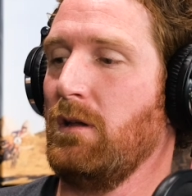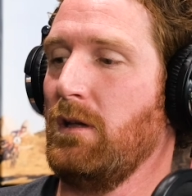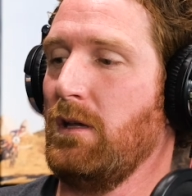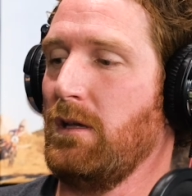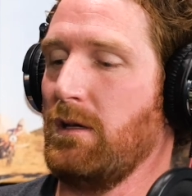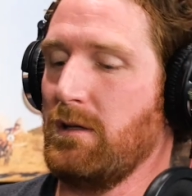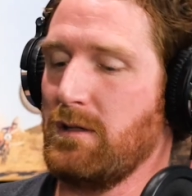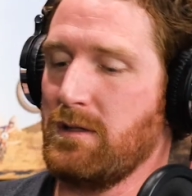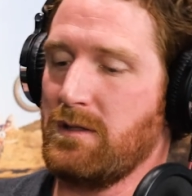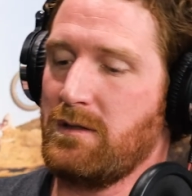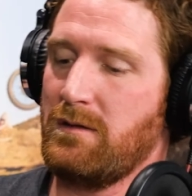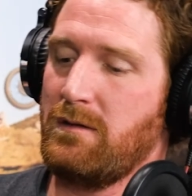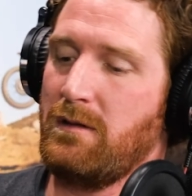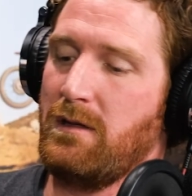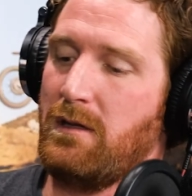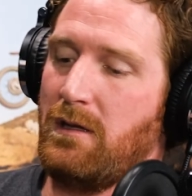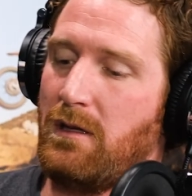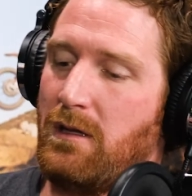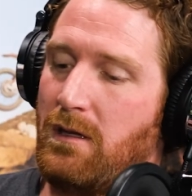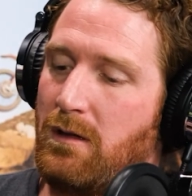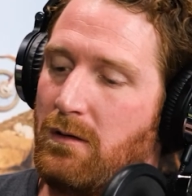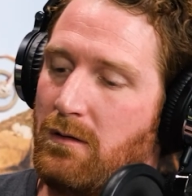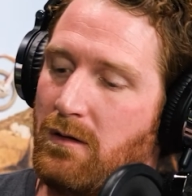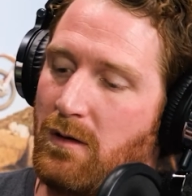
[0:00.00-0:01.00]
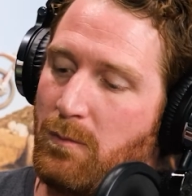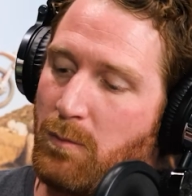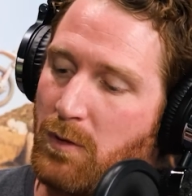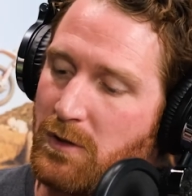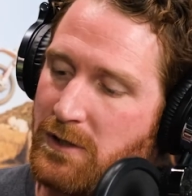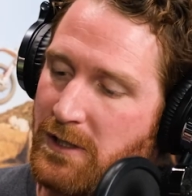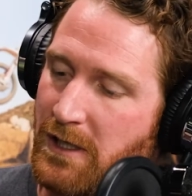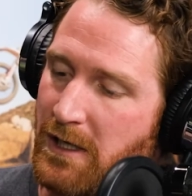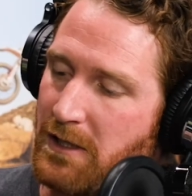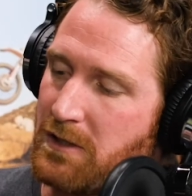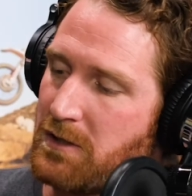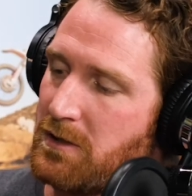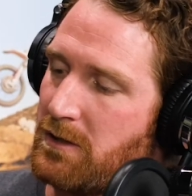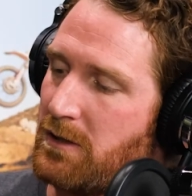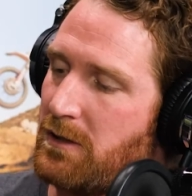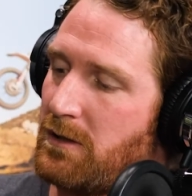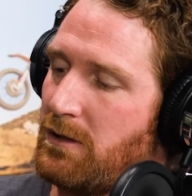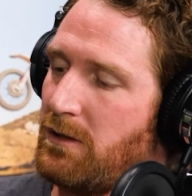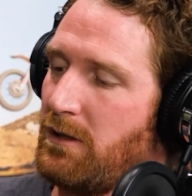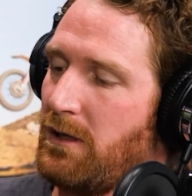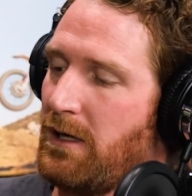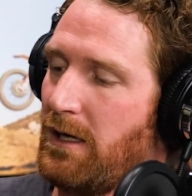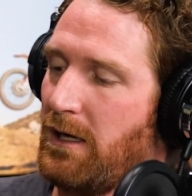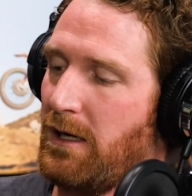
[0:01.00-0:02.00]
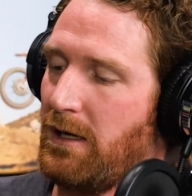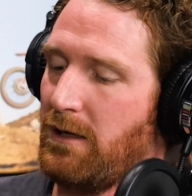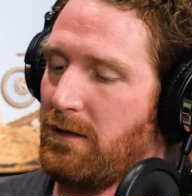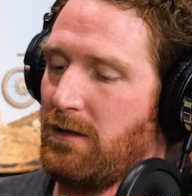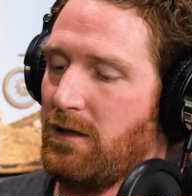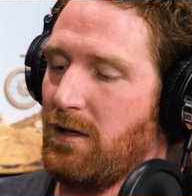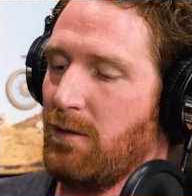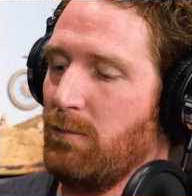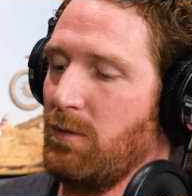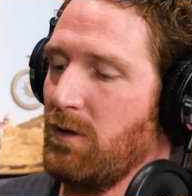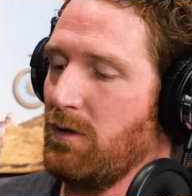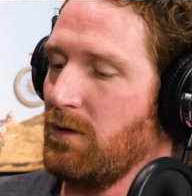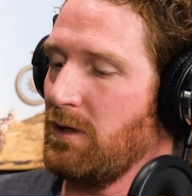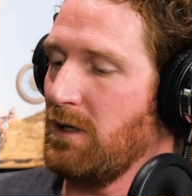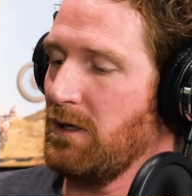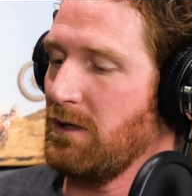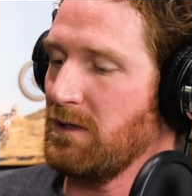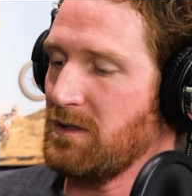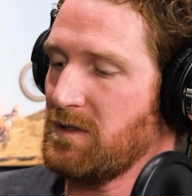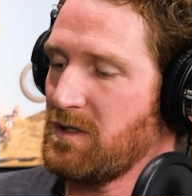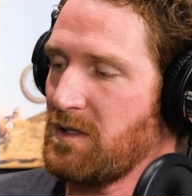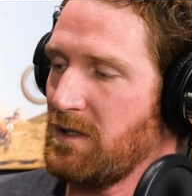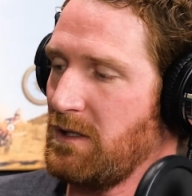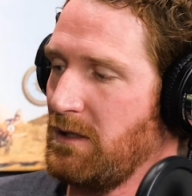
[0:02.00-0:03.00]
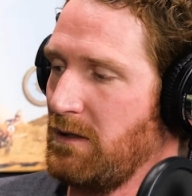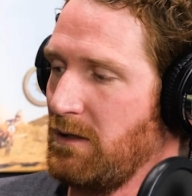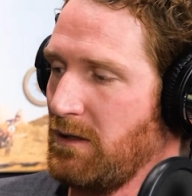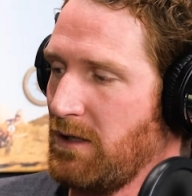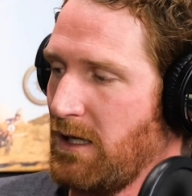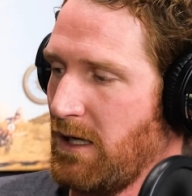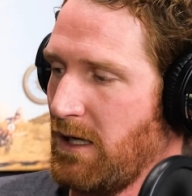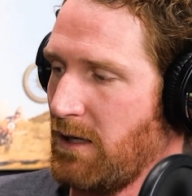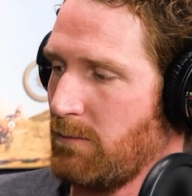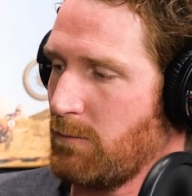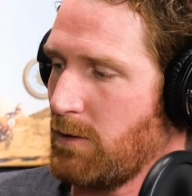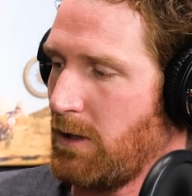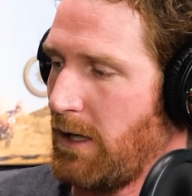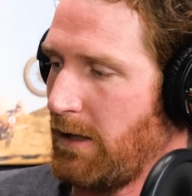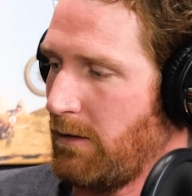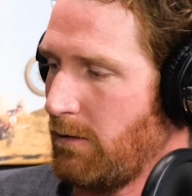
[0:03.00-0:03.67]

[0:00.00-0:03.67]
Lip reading: is the protection and the ability to see the camera.